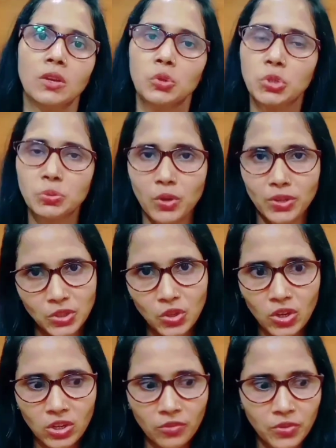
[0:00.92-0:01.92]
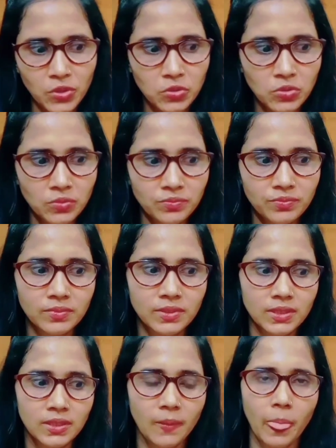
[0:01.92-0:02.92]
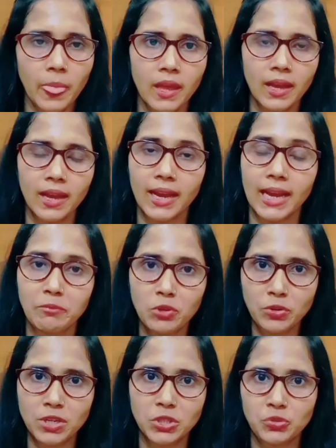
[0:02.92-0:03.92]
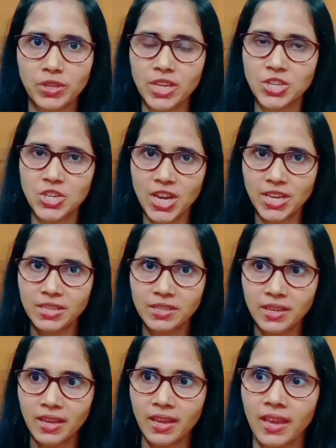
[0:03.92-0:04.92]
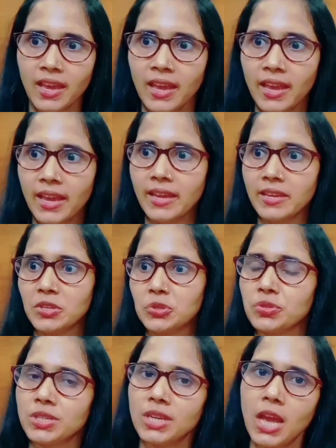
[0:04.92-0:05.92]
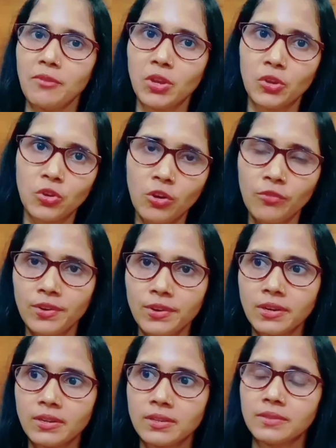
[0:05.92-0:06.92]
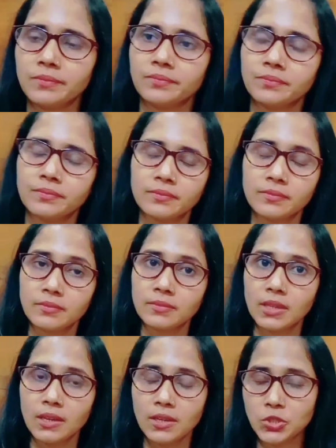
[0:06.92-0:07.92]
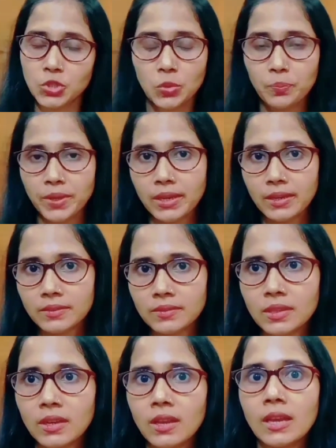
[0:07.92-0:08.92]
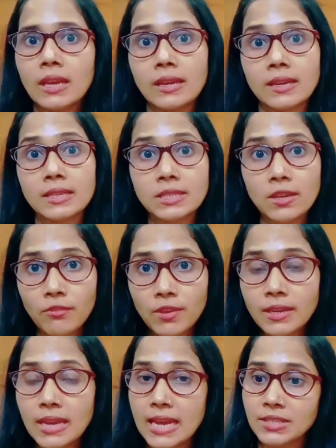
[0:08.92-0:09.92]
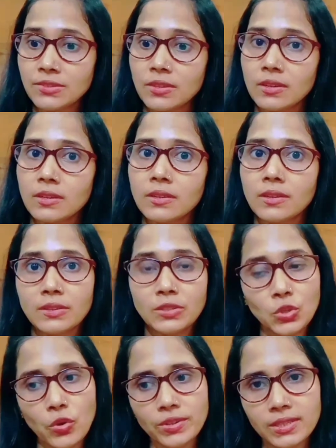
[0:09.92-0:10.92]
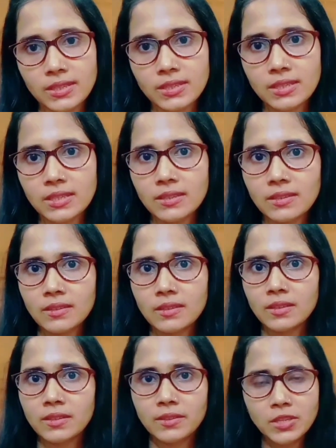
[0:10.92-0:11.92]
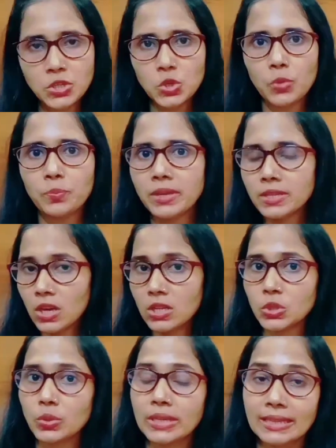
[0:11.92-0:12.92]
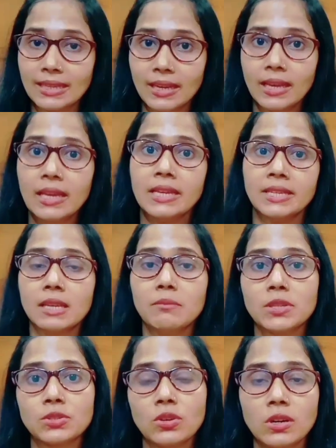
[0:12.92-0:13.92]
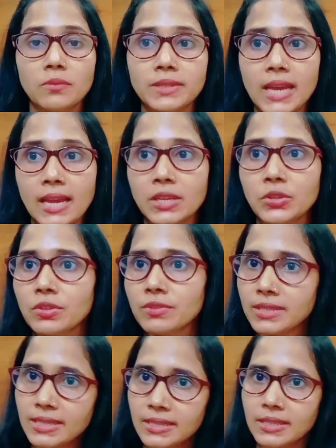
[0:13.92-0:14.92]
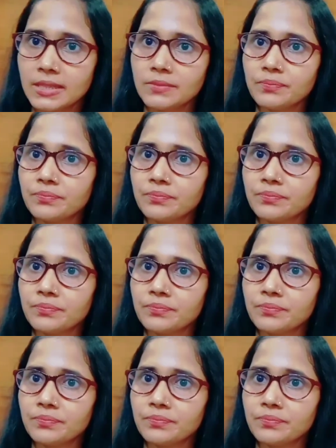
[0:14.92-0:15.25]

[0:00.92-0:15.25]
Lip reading: Good morning, all of you. I am Dr. Suraiya Shahin, and today I will cover a topic conserving natural resources. This topic is also in the syllabus of Delhi University.